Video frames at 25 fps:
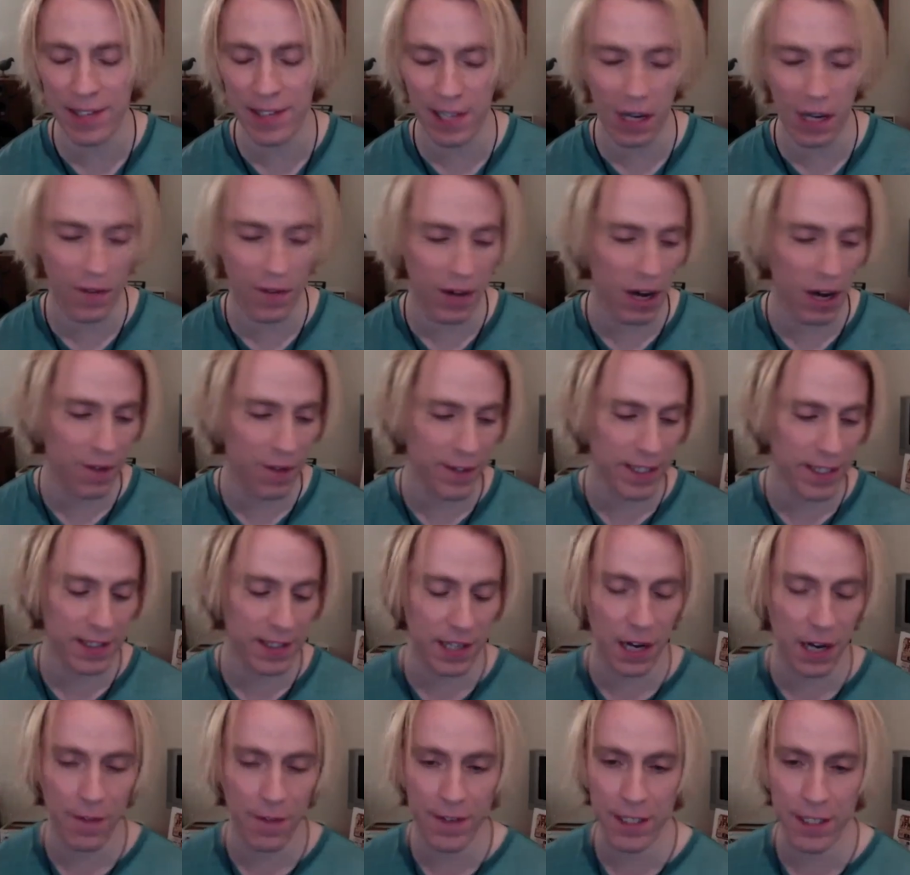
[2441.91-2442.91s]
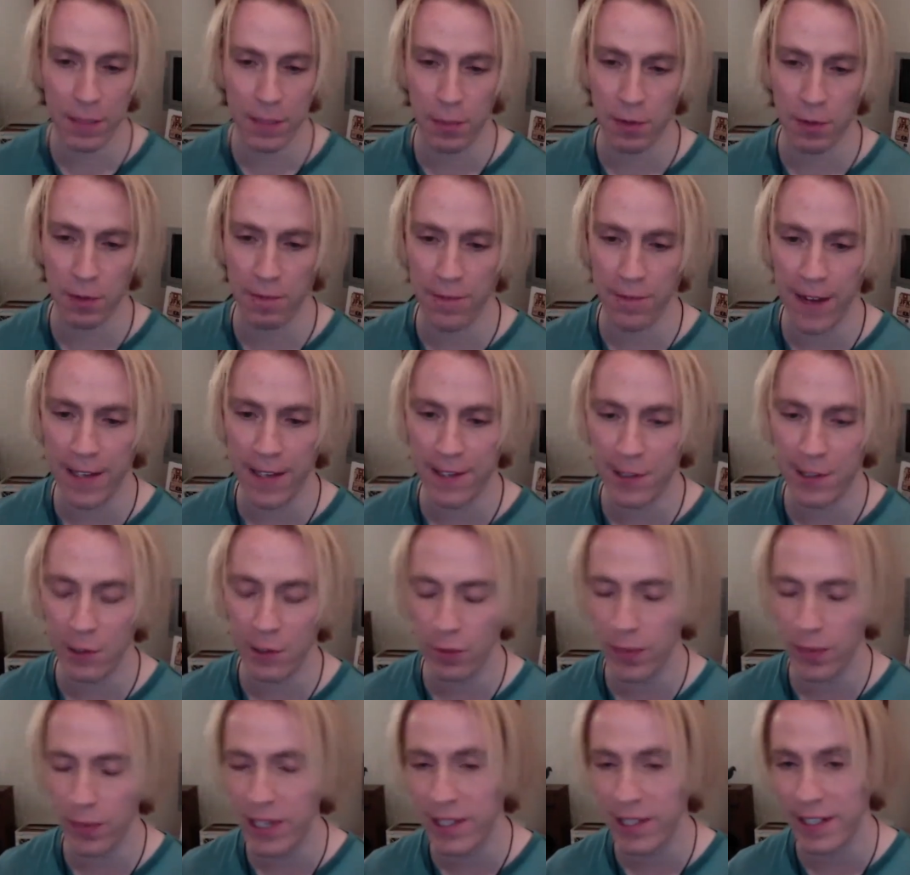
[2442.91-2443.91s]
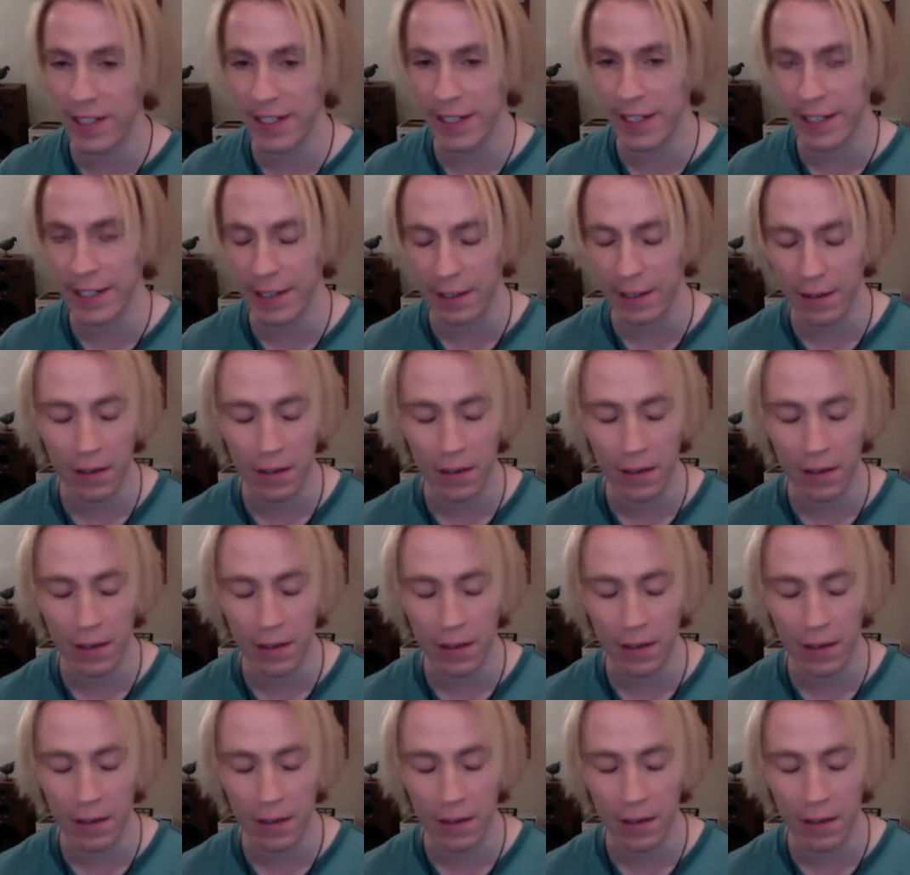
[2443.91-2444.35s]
of his professed humility here.